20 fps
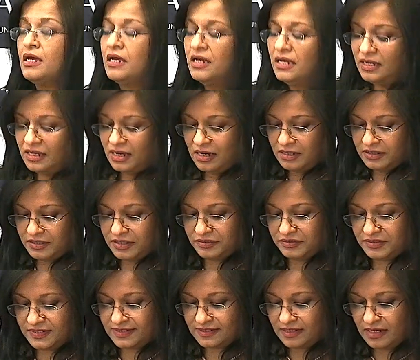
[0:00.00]
He
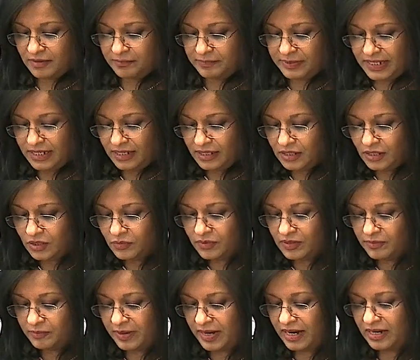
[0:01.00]
argues, a being who
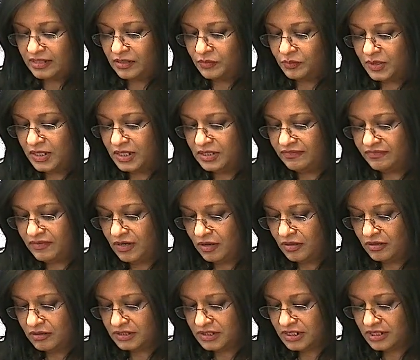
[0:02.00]
will bear the word of
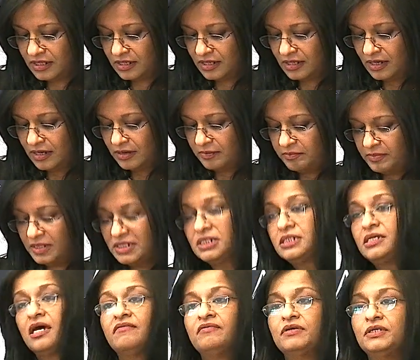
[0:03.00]
God
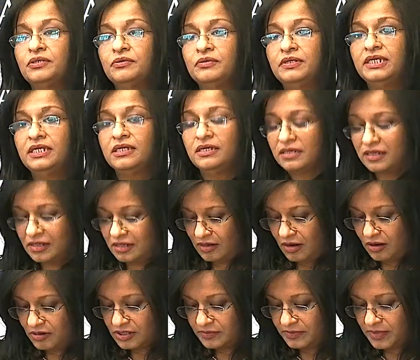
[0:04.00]
must have a unique
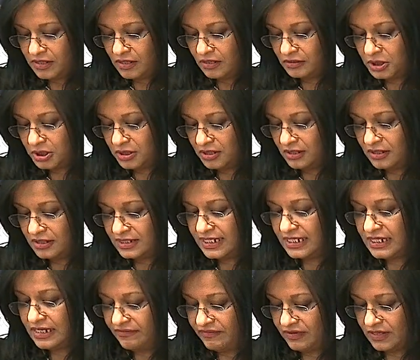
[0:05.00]
cosmological
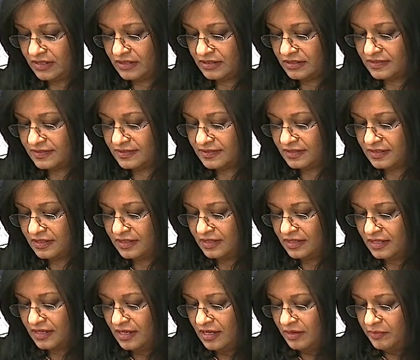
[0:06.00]
significance,
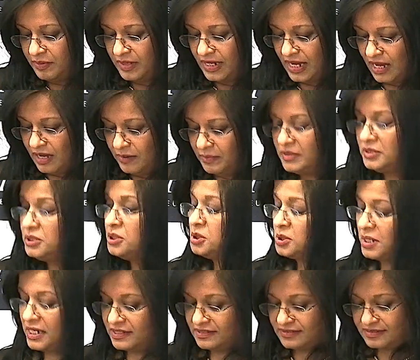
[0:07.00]
be able to
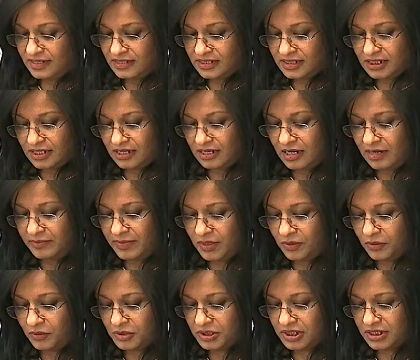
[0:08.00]
transcend time in
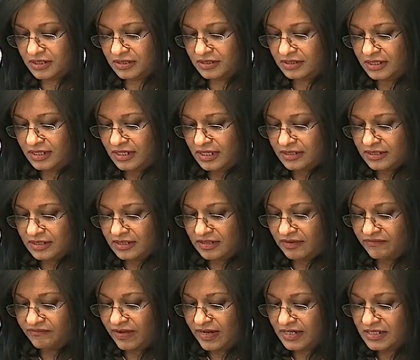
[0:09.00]
order that the
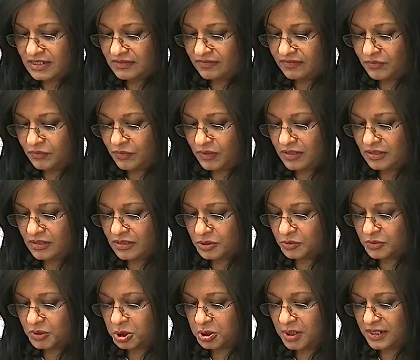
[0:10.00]
events of the world
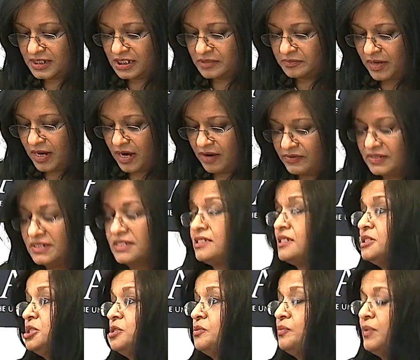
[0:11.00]
would transpire in
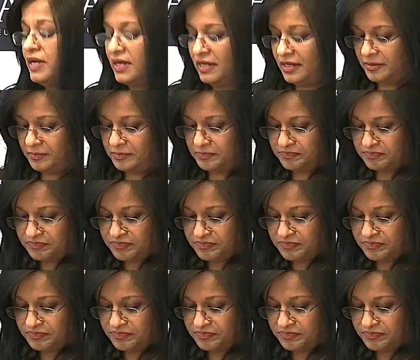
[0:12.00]
such a way